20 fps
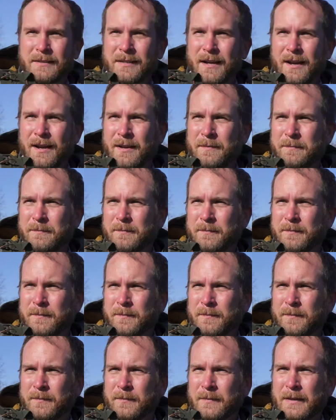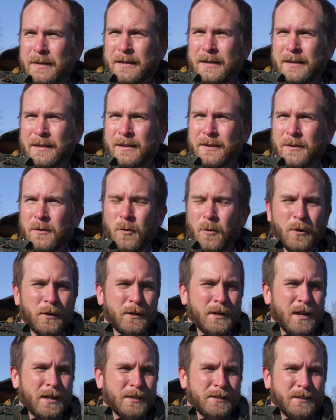time
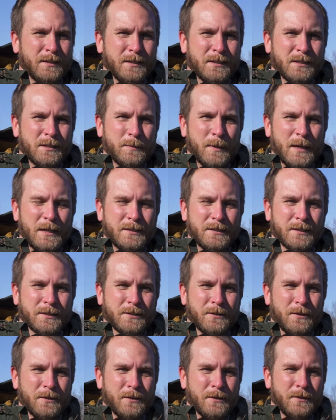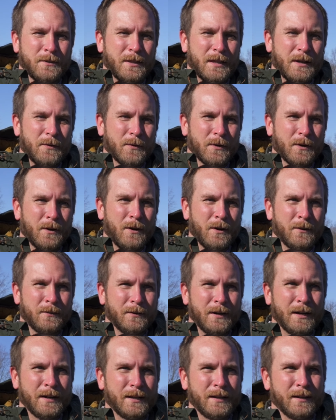organizing these spaces, although they were
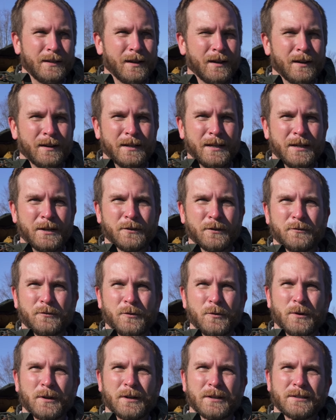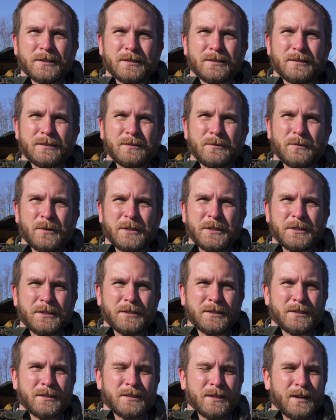already here for us, which
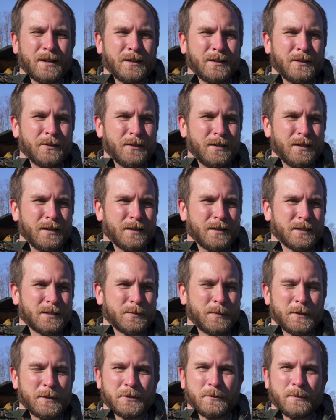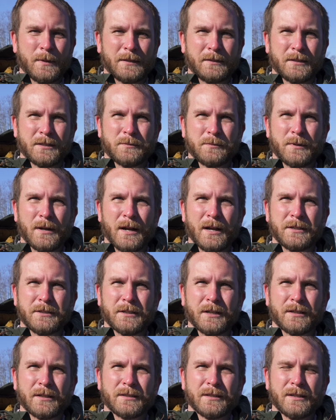is unique and special about this
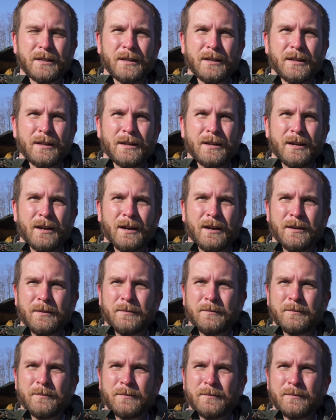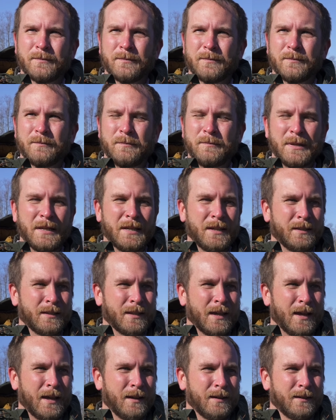project. Being
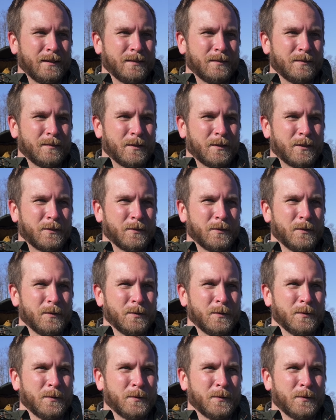that through